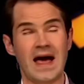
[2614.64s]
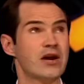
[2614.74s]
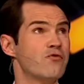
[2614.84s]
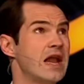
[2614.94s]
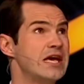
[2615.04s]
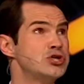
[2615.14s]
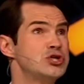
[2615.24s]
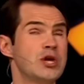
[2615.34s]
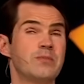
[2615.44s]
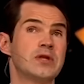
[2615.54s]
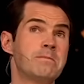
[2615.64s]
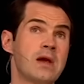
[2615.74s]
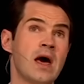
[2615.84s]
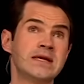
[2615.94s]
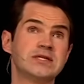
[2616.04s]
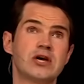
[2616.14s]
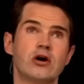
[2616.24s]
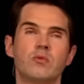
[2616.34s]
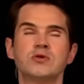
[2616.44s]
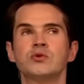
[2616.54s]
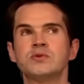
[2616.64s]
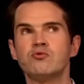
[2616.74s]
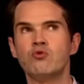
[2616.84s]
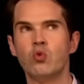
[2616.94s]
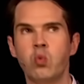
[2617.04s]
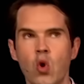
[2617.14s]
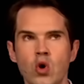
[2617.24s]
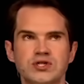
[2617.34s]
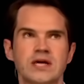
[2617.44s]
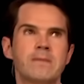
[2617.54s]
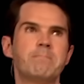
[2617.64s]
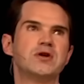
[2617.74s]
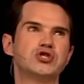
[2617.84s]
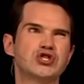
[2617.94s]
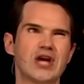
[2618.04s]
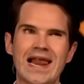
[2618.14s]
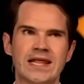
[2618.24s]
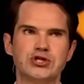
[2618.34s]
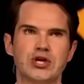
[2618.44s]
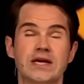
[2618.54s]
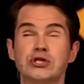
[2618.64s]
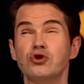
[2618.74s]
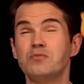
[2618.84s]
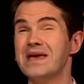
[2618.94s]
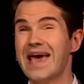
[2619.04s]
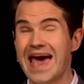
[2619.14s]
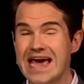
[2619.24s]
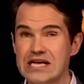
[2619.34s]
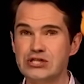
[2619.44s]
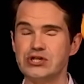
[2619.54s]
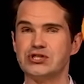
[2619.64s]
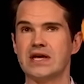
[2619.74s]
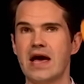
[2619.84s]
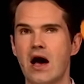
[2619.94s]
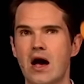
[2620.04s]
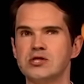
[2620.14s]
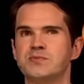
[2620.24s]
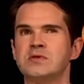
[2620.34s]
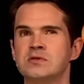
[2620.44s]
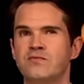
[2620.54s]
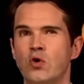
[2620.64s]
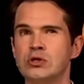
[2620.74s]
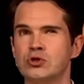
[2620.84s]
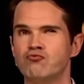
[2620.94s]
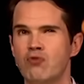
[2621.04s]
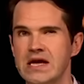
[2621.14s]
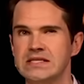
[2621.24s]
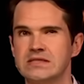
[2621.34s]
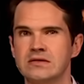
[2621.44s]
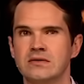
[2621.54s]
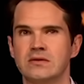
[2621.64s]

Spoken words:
I had a relationship with a blind girl, which was rewarding but challenging. It took me ages to get her husband's voice right.